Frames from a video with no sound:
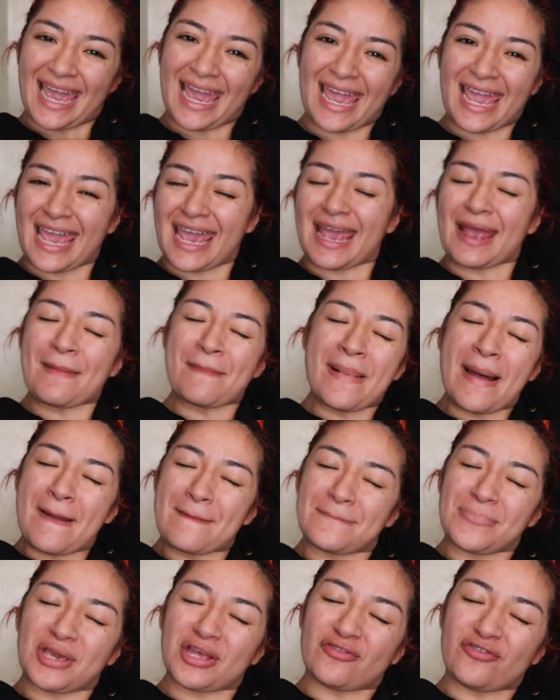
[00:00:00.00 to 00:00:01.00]
Hey my
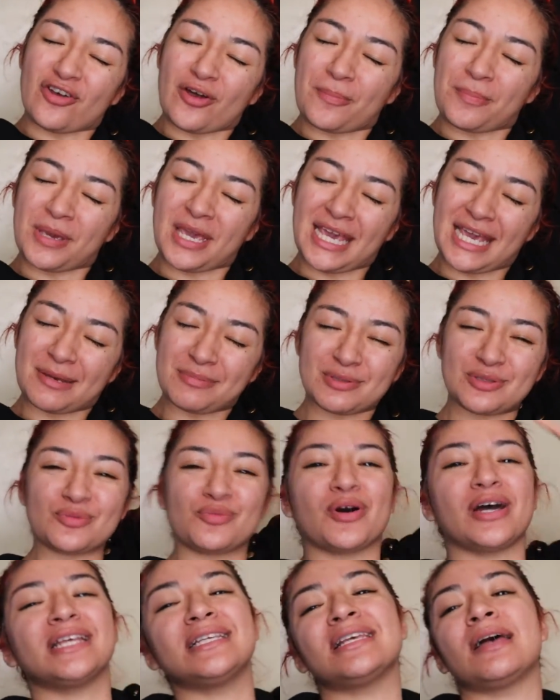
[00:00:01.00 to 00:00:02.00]
beautiful peeps,
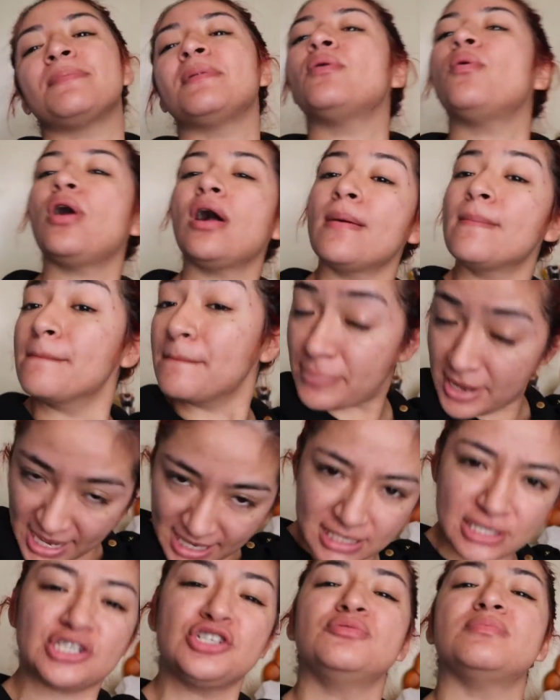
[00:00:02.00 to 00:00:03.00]
what is up and welcome
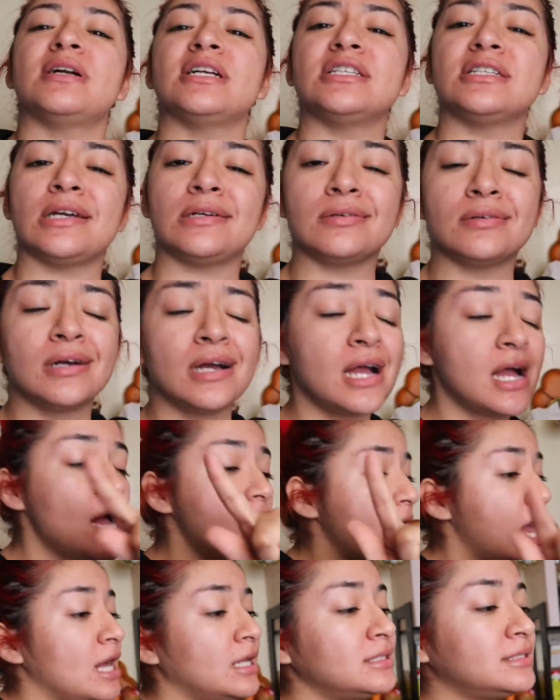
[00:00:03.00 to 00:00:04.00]
back to my channel.
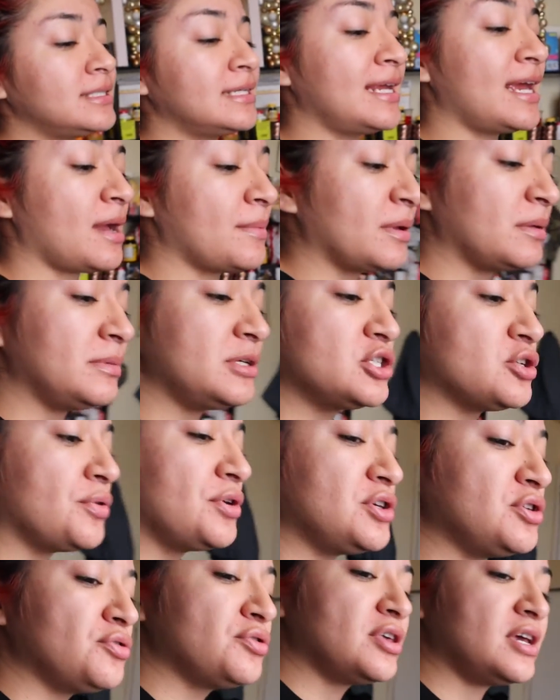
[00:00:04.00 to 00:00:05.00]
On today I'm going to be
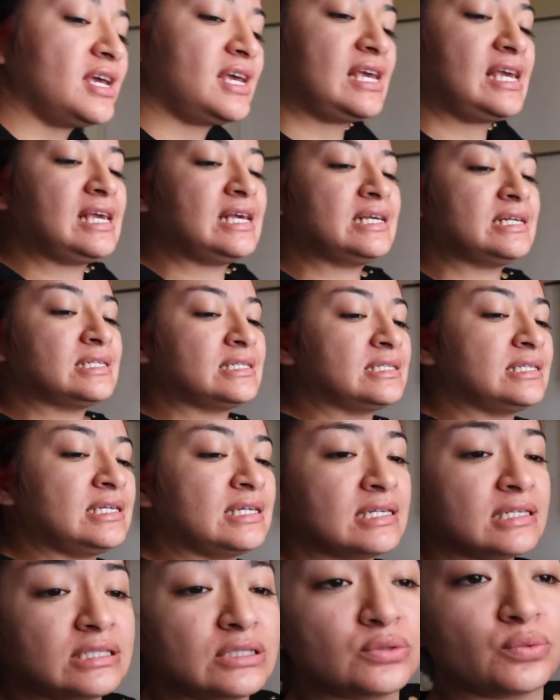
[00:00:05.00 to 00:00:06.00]
showing you the
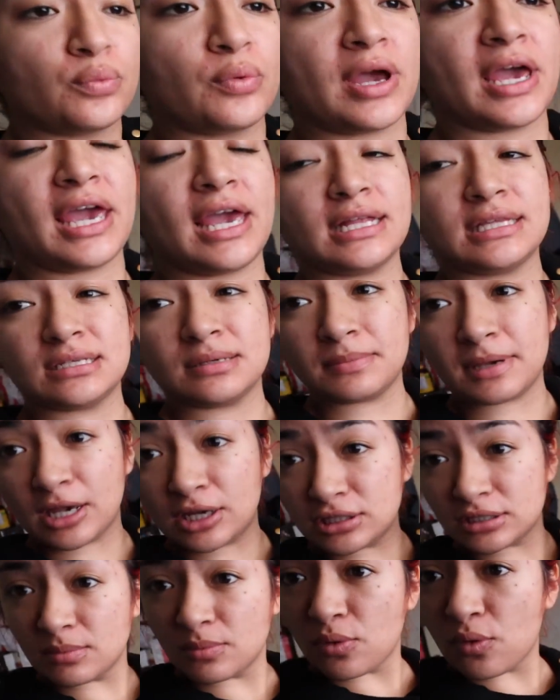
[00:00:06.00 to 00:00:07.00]
easiest way to
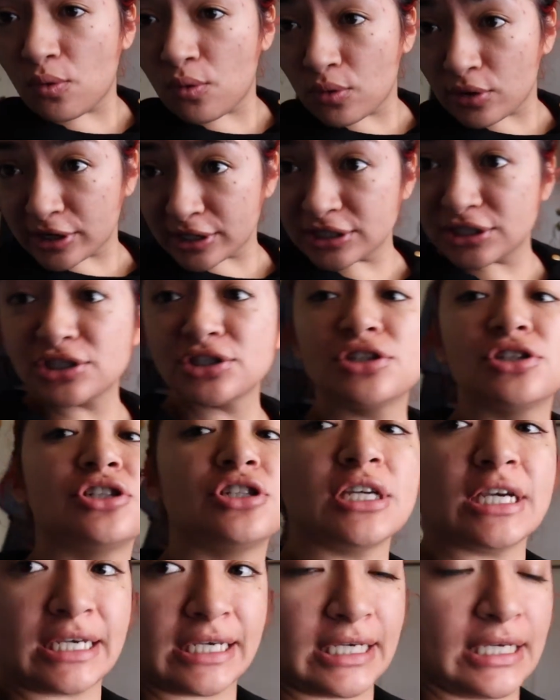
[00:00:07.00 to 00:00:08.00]
make some orange
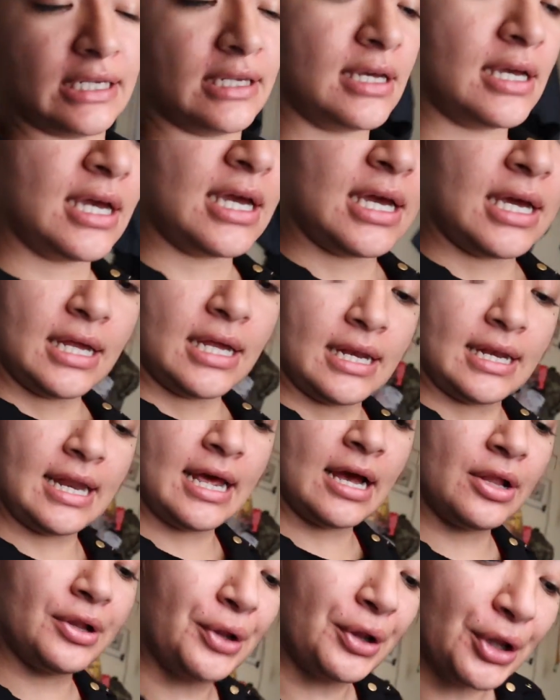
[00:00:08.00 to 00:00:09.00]
chicken.
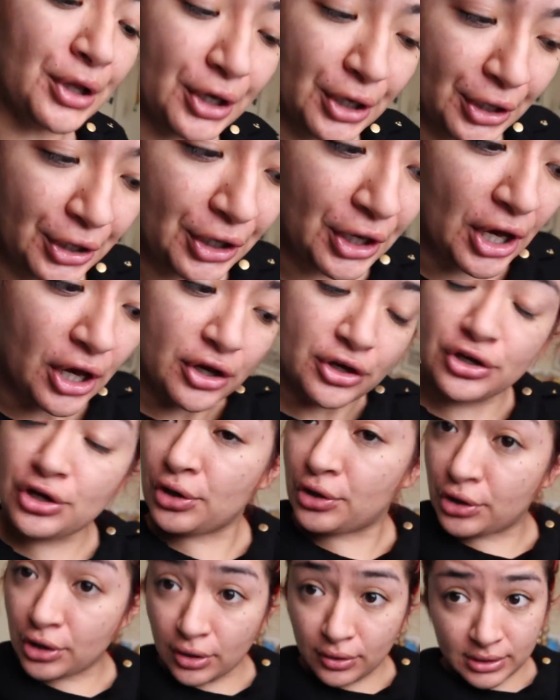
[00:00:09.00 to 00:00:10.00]
Now look, your
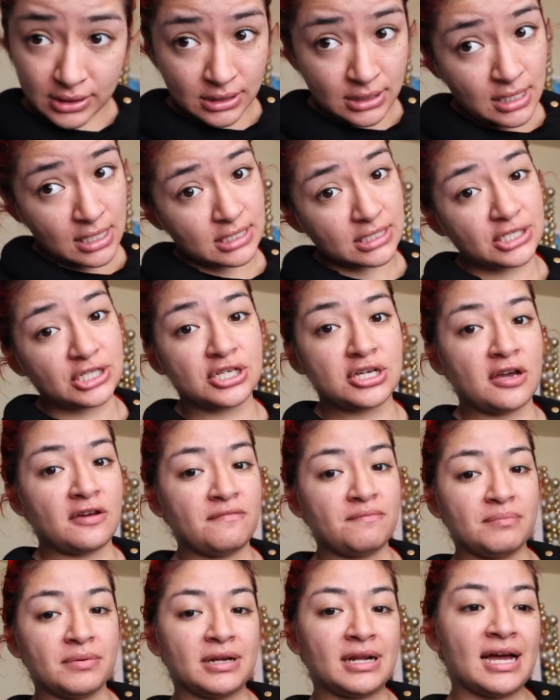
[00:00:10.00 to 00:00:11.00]
girl is not a chef,
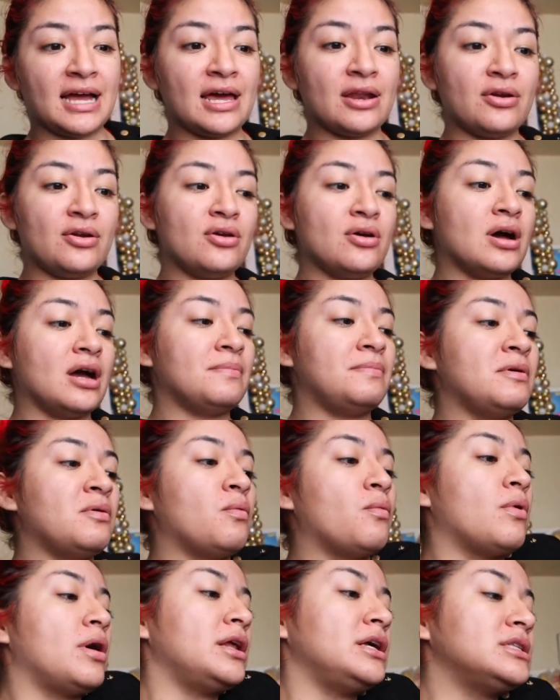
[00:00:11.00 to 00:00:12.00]
but I don't know, I've been
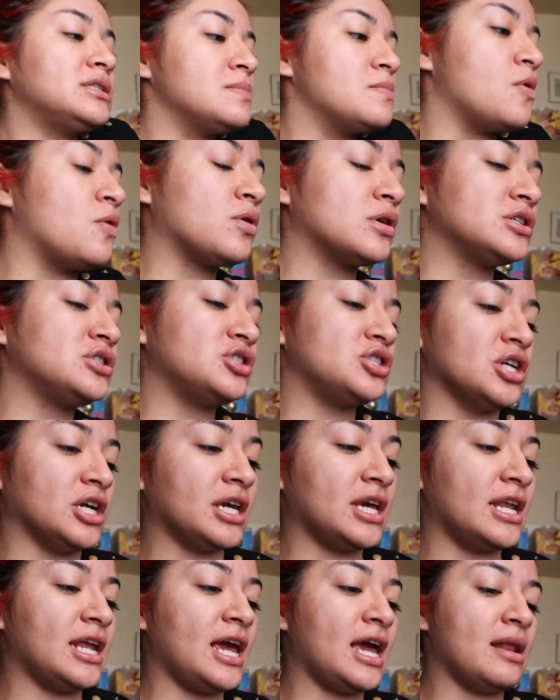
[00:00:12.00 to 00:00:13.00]
wanting some orange
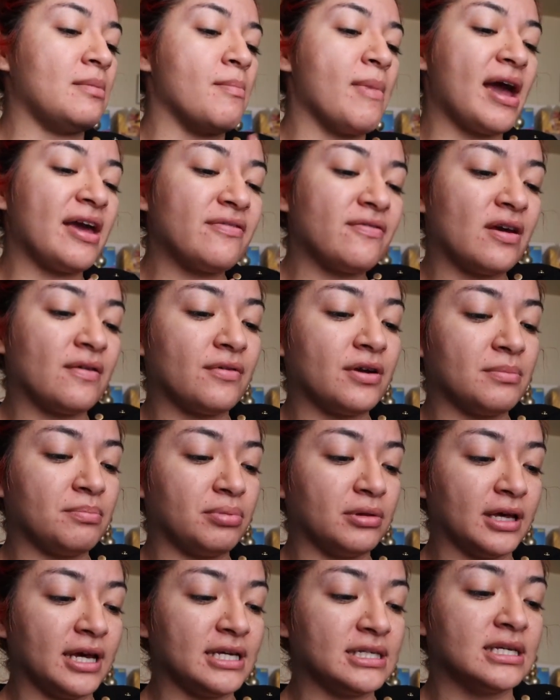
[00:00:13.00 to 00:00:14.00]
chicken, and my favorite
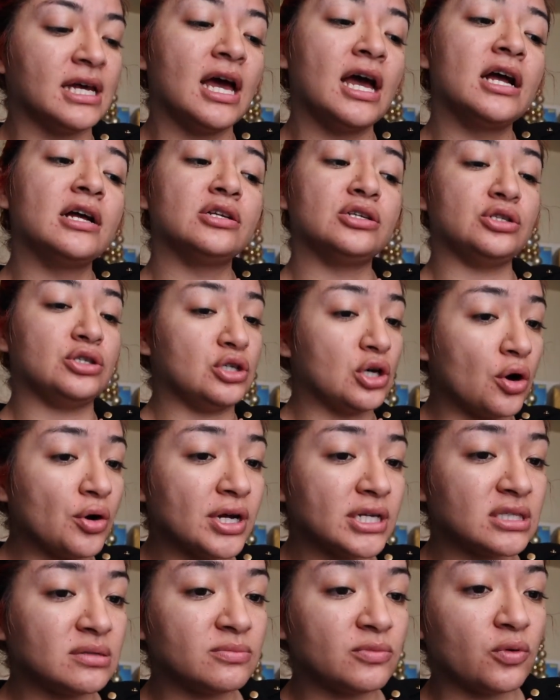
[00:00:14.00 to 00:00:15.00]
place to go
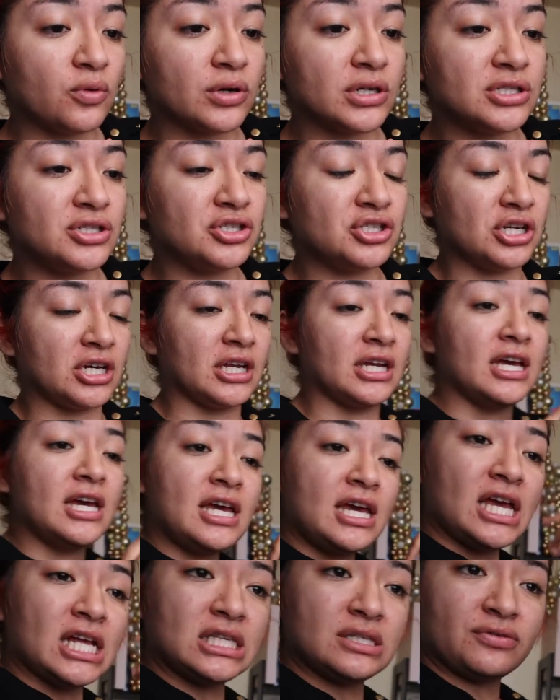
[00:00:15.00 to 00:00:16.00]
get some orange chicken,
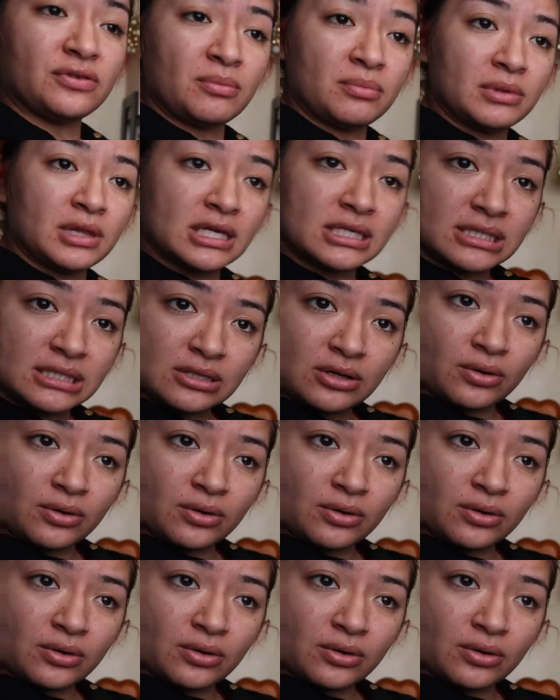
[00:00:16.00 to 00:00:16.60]
it's from this